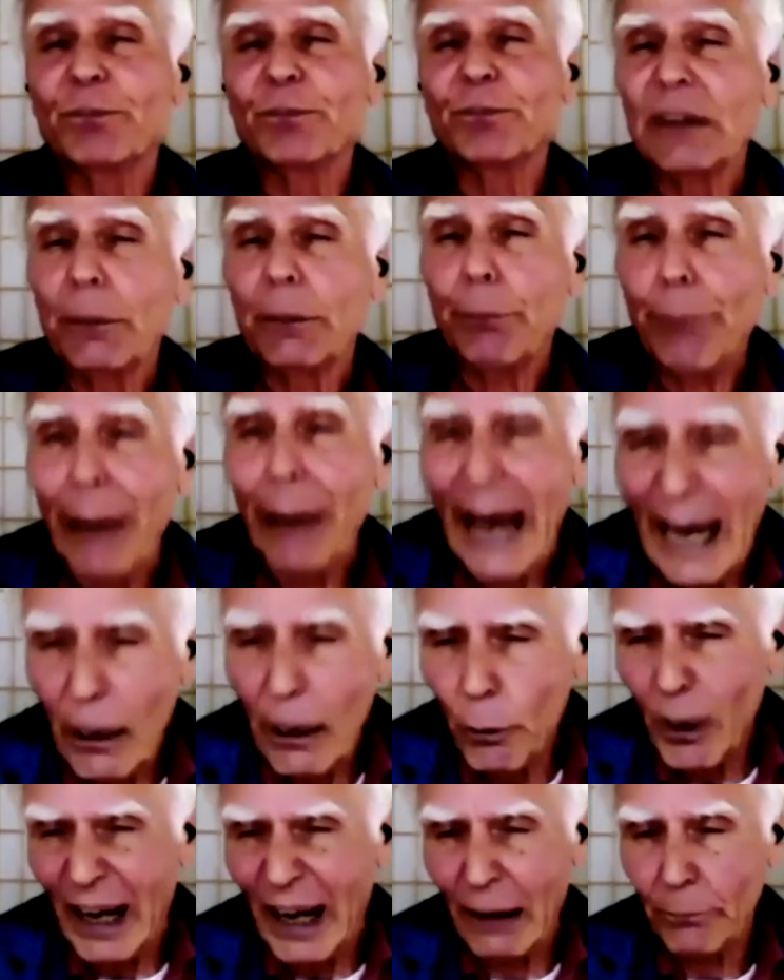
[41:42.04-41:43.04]

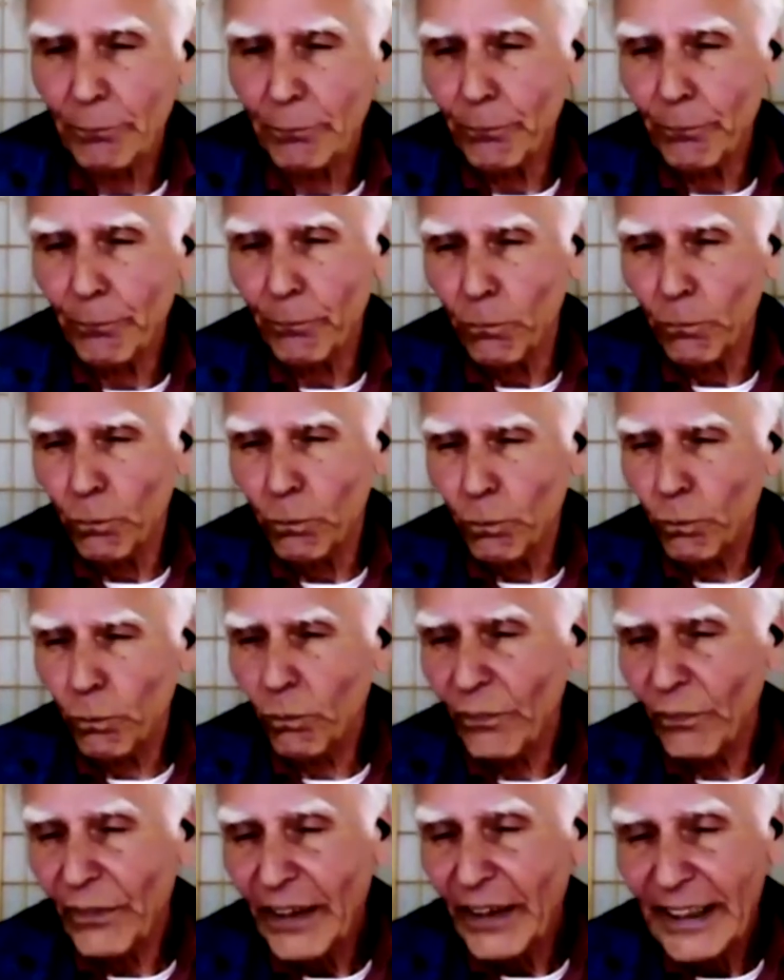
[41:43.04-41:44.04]
power.
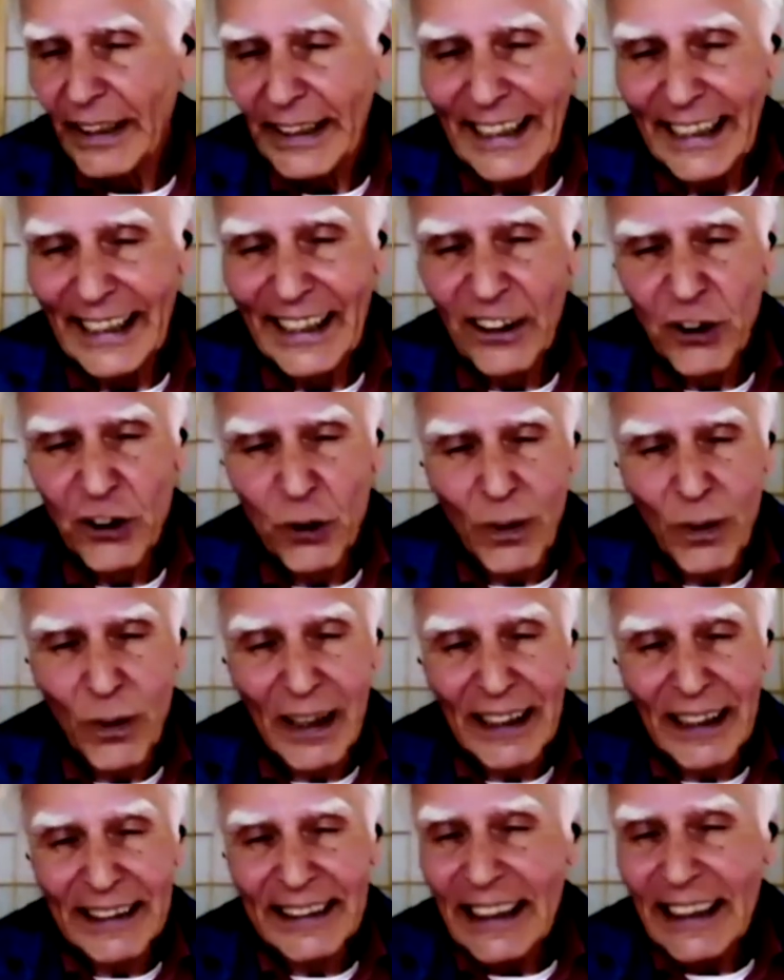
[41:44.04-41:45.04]
Each
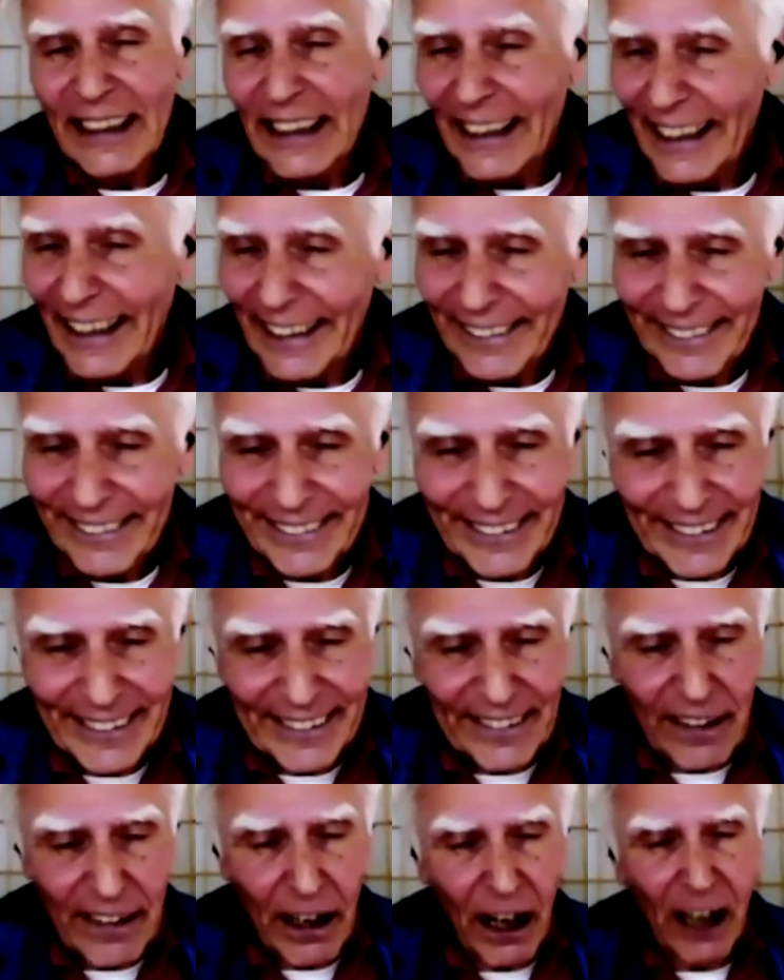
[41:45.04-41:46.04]
one has its
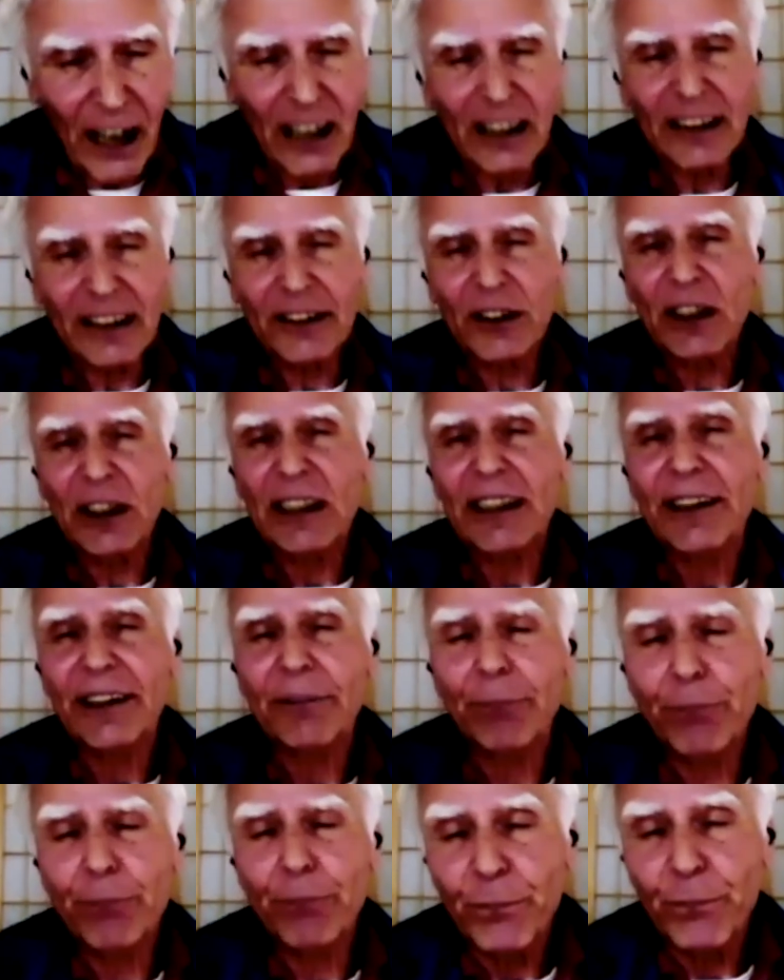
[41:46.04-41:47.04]
own
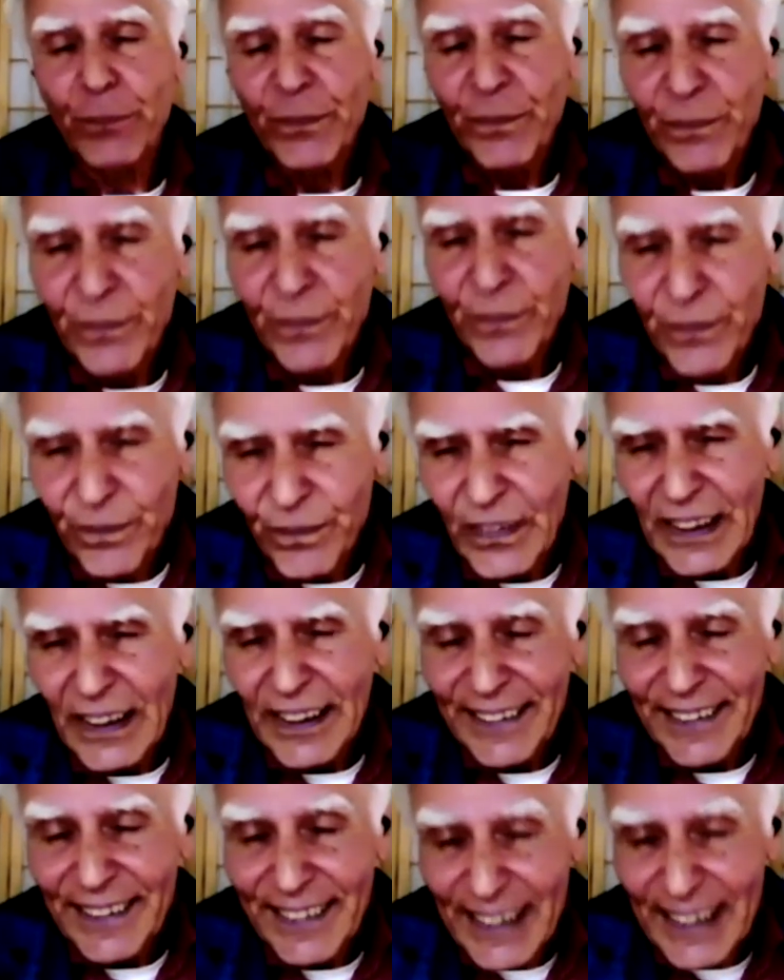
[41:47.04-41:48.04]

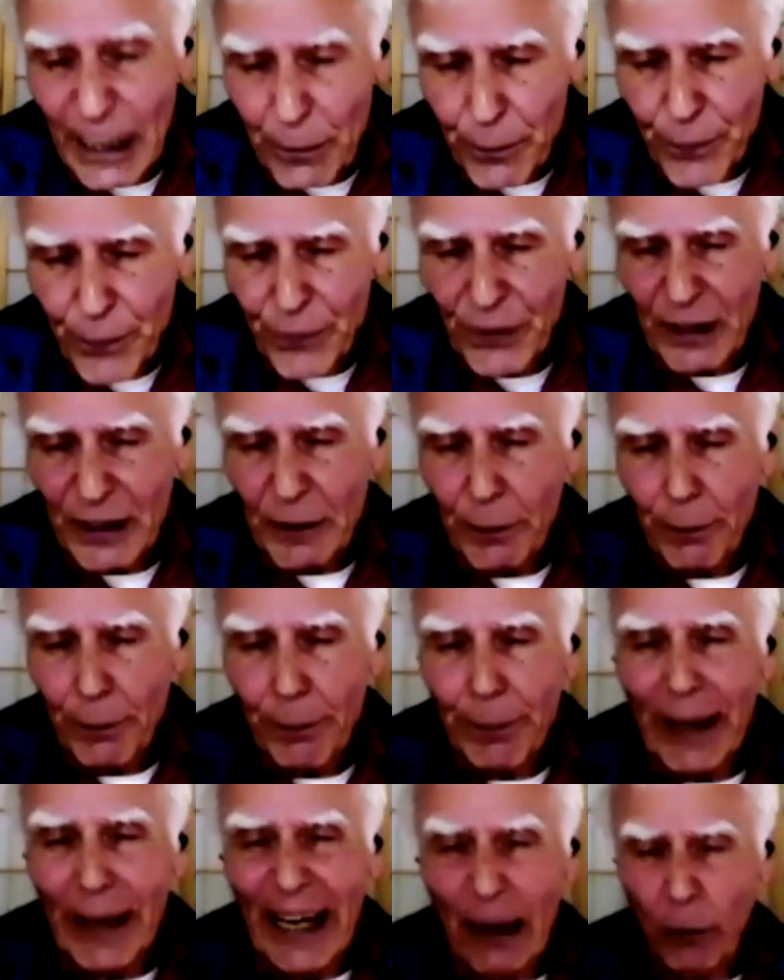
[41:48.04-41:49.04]
separate
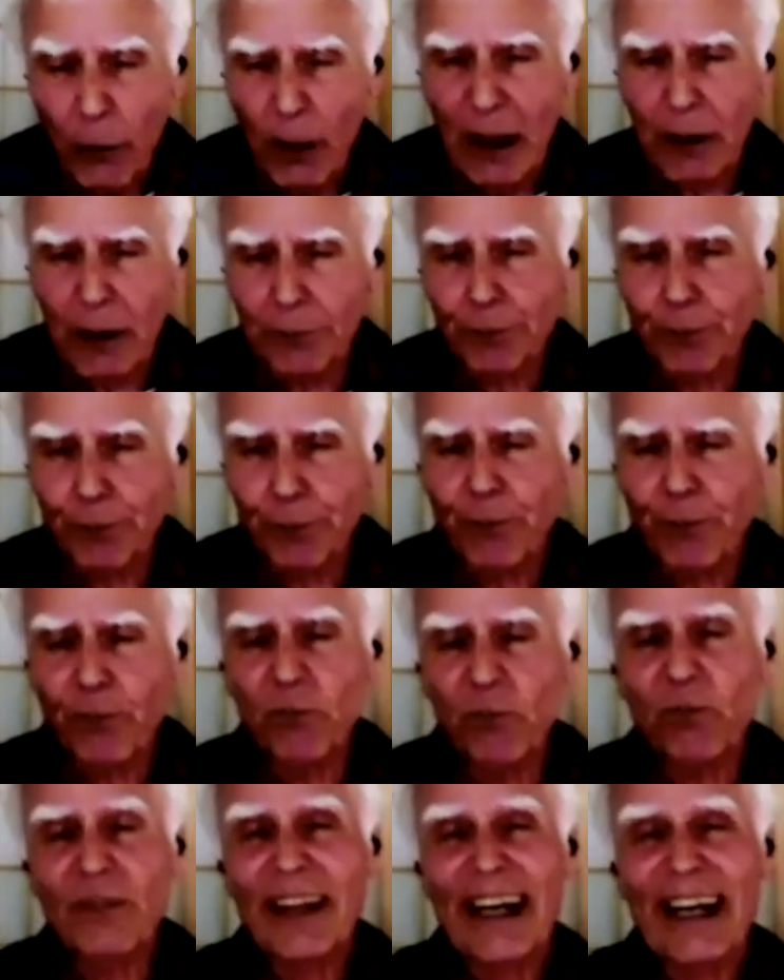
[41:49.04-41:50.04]
power.
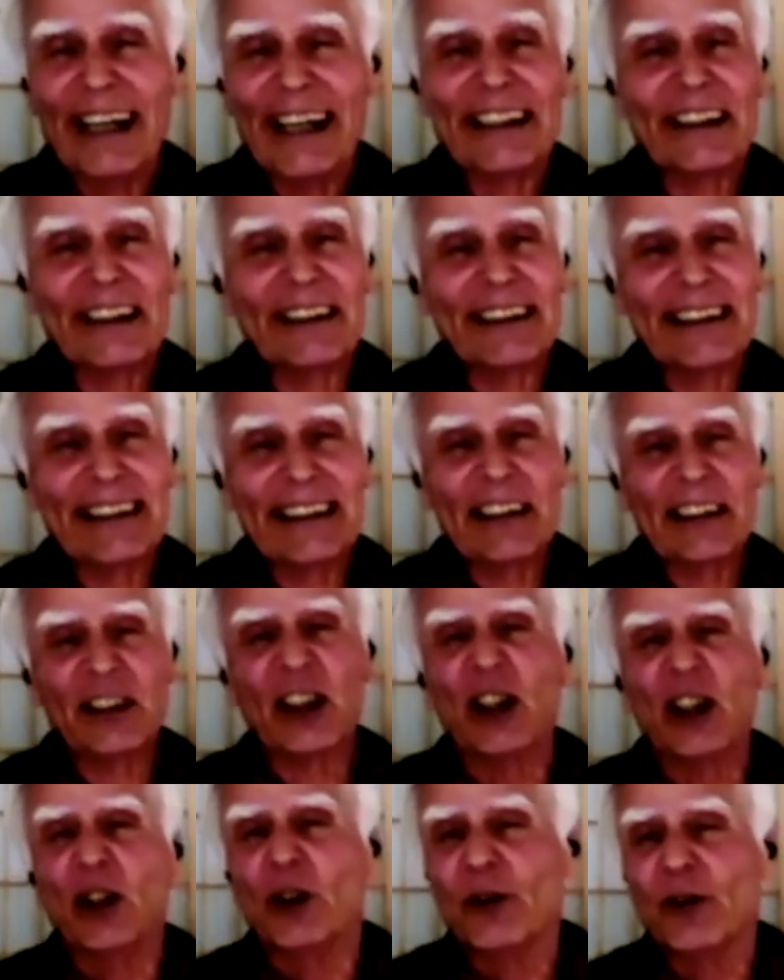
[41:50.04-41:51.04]
And it is
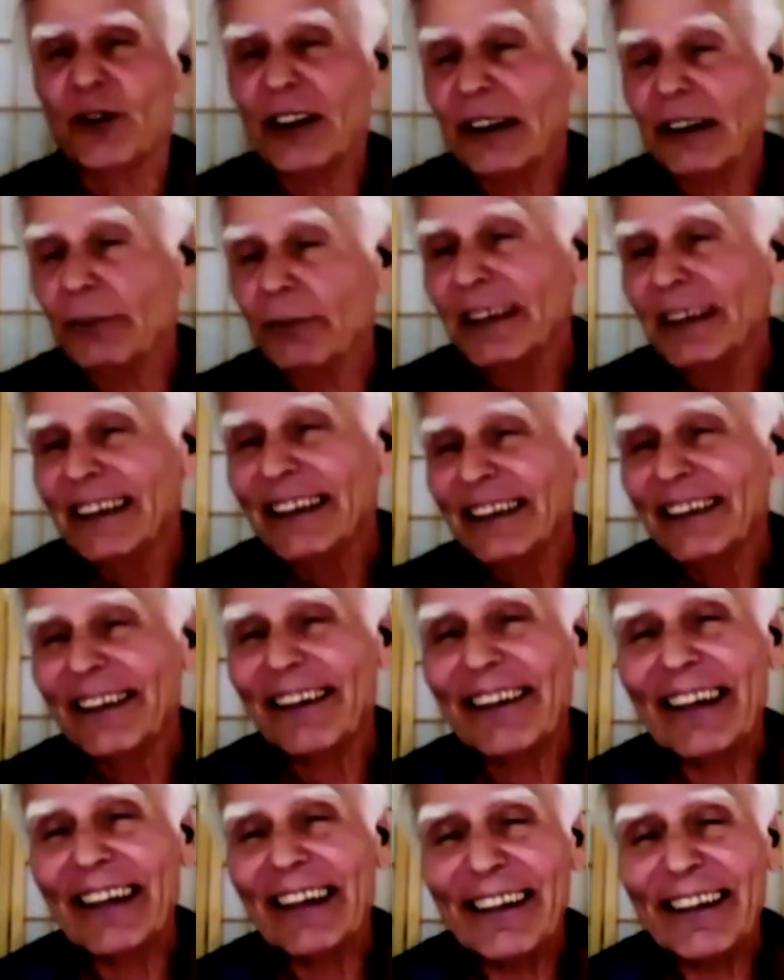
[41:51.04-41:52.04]
from
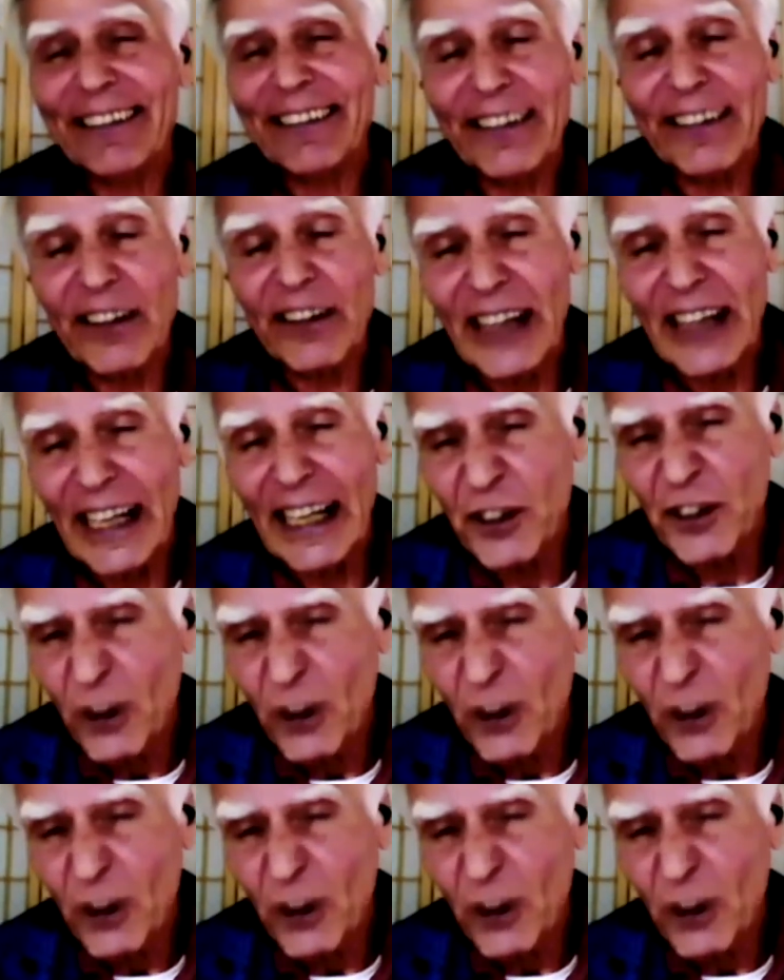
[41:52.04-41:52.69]
this that